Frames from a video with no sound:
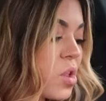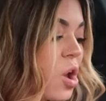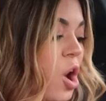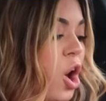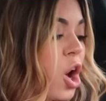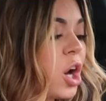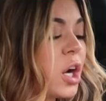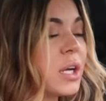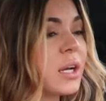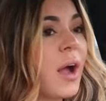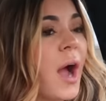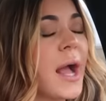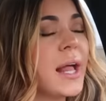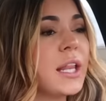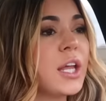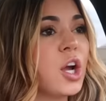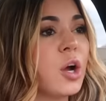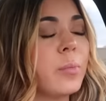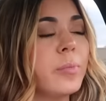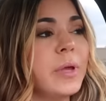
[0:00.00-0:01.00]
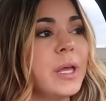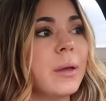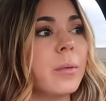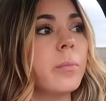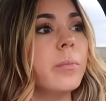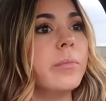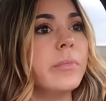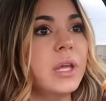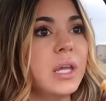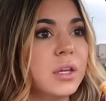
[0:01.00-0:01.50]
Her and Kylie are
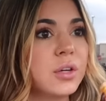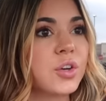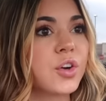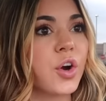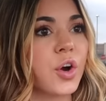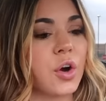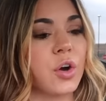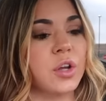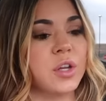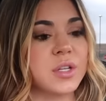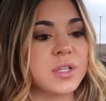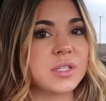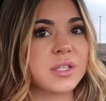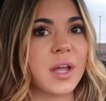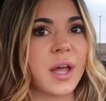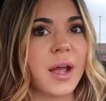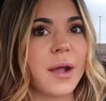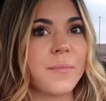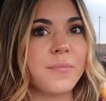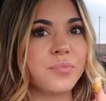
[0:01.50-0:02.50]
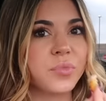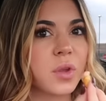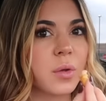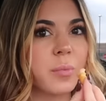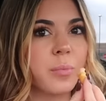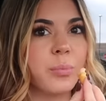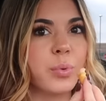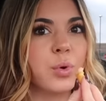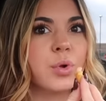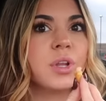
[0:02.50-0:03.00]
being mean girls, like
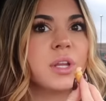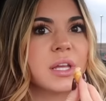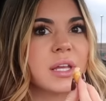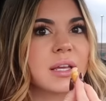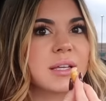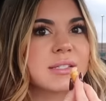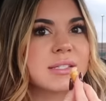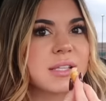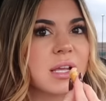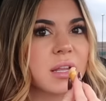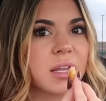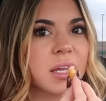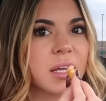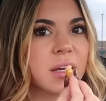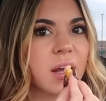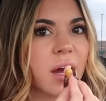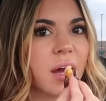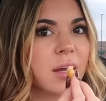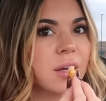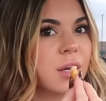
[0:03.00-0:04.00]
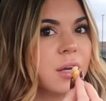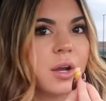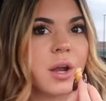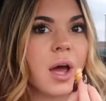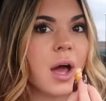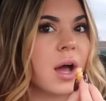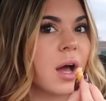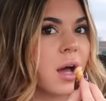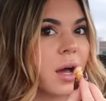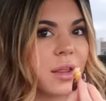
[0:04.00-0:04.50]
bullying Selena.
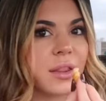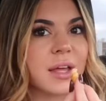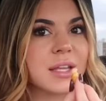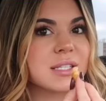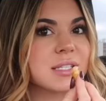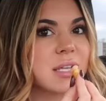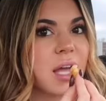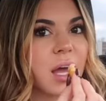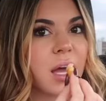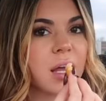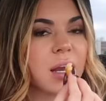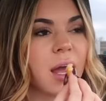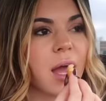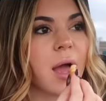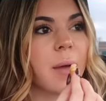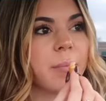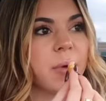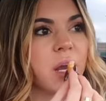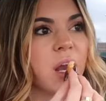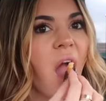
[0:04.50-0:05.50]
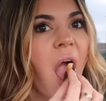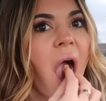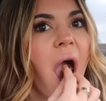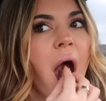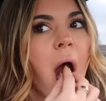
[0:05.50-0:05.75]
Nuh-uh, that's not gonna happen.